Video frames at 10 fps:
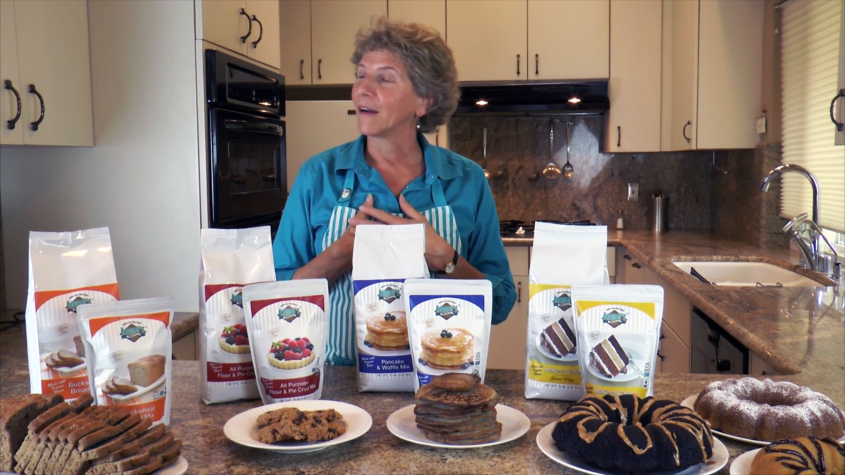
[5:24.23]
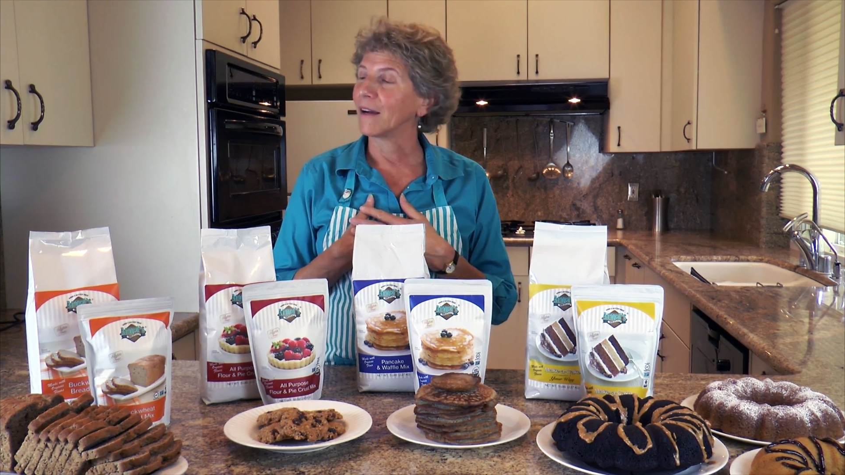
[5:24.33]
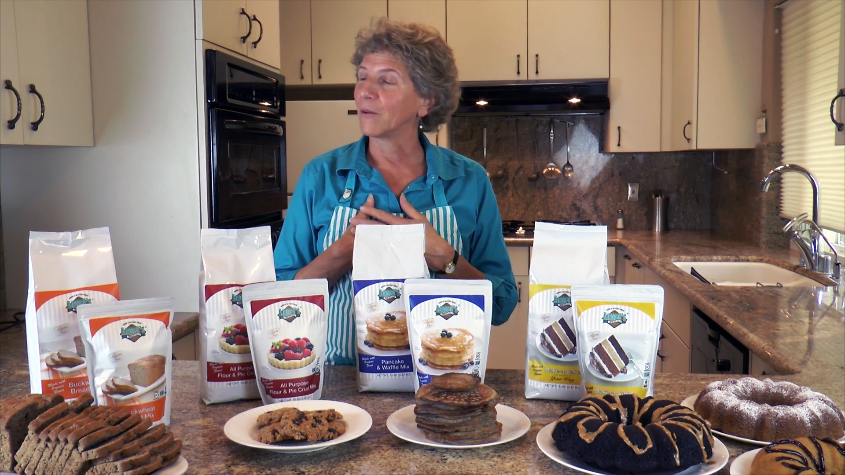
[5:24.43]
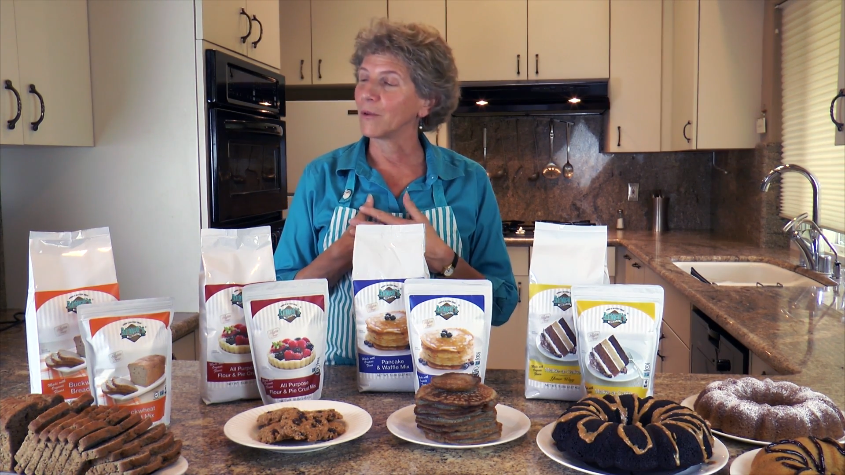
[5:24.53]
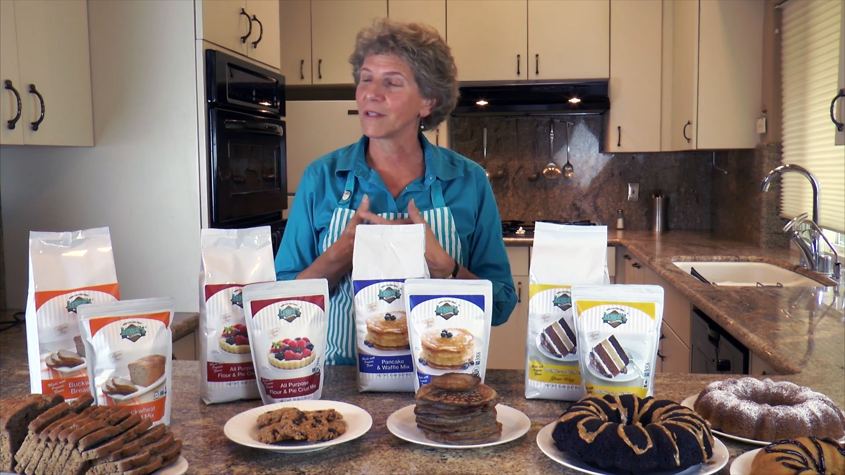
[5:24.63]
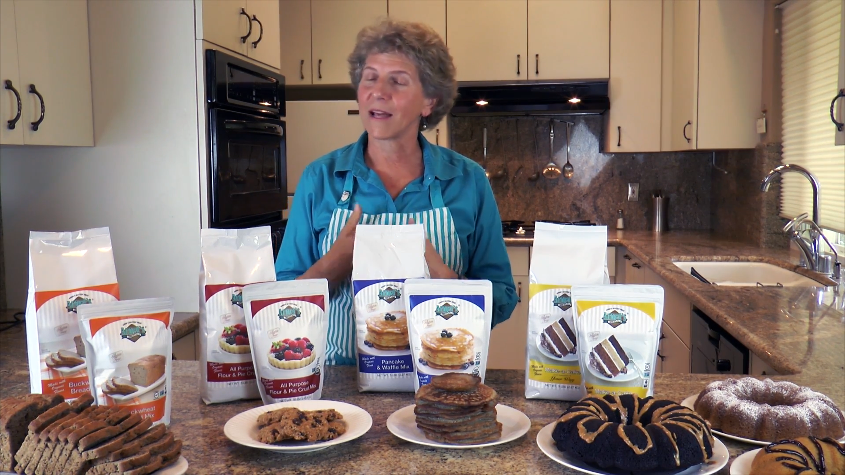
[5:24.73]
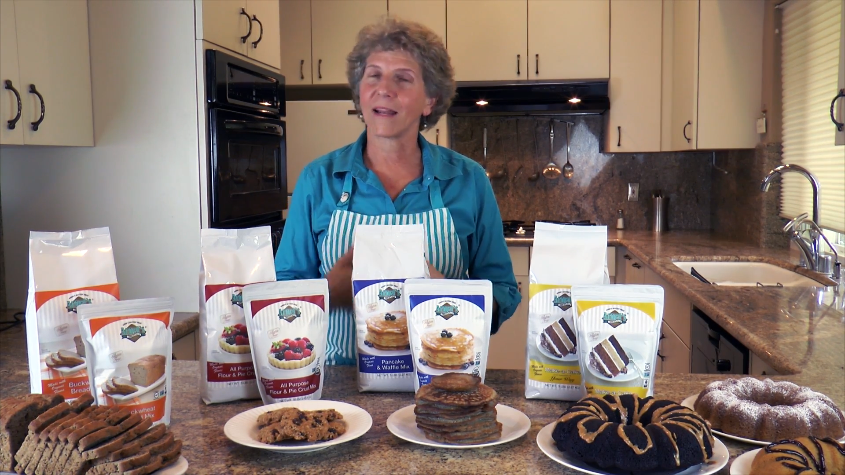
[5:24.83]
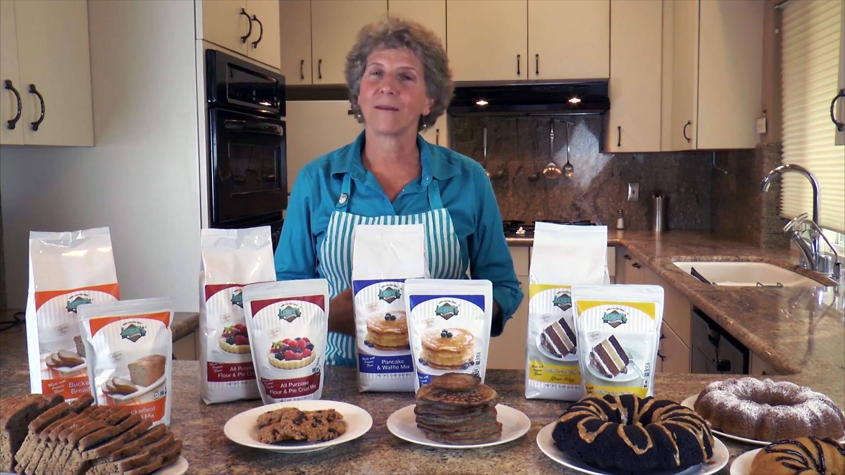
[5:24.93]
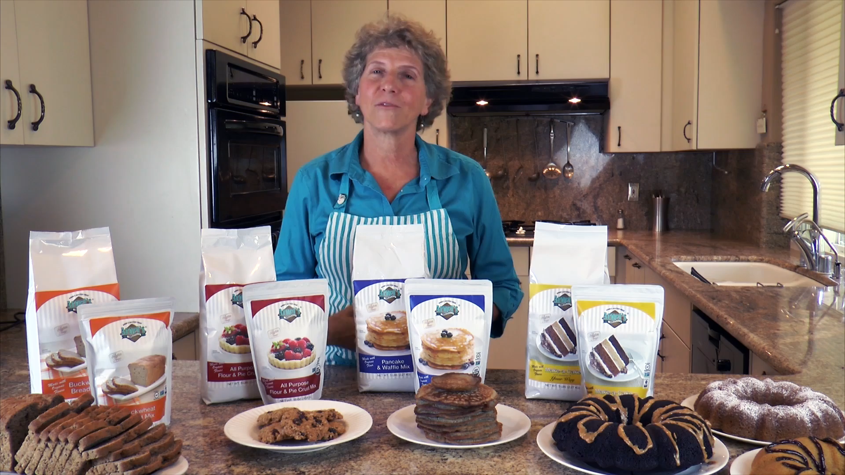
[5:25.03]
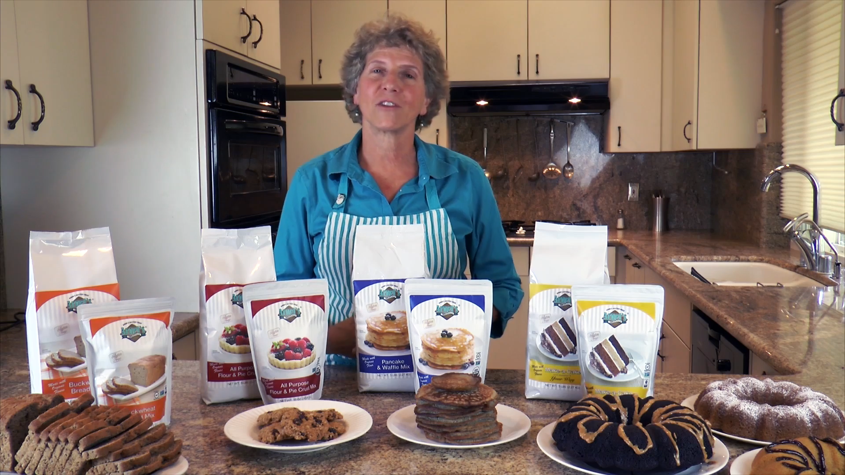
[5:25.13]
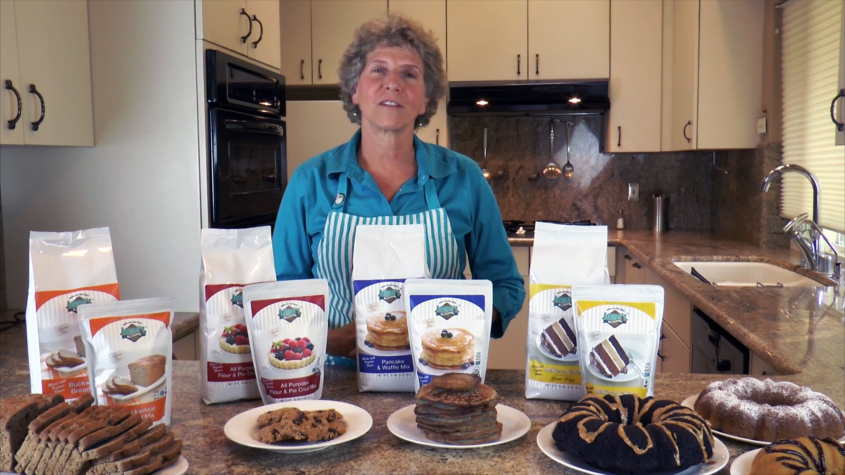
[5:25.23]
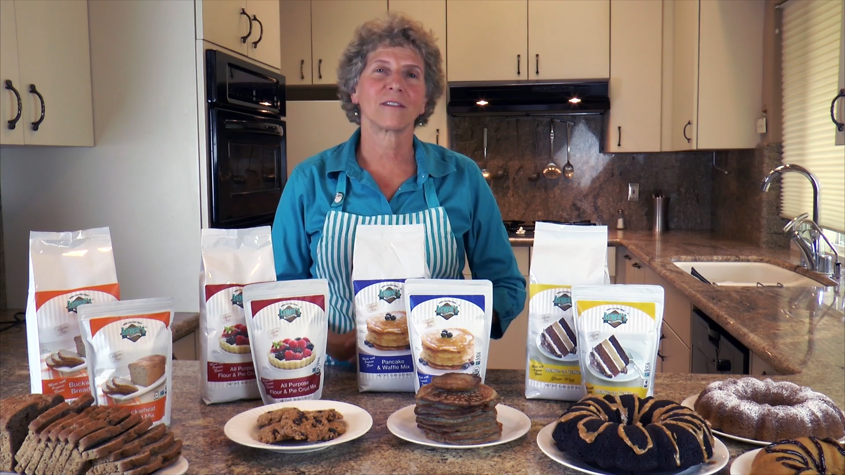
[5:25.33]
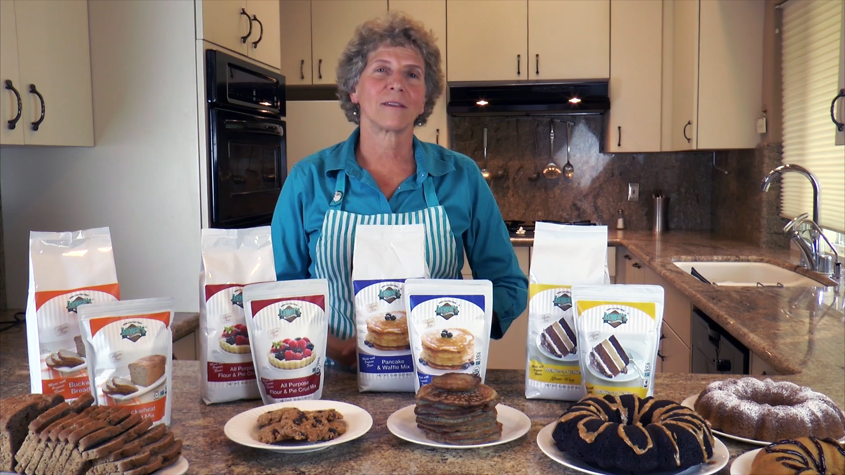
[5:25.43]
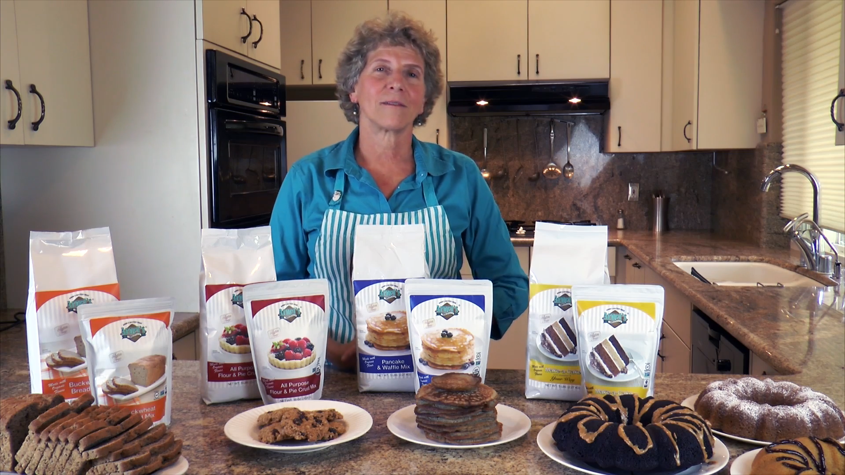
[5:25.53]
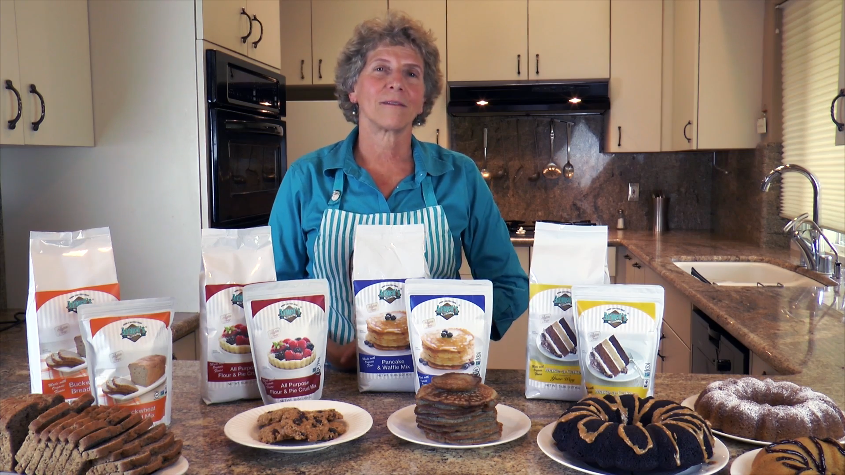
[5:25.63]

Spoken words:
was that I just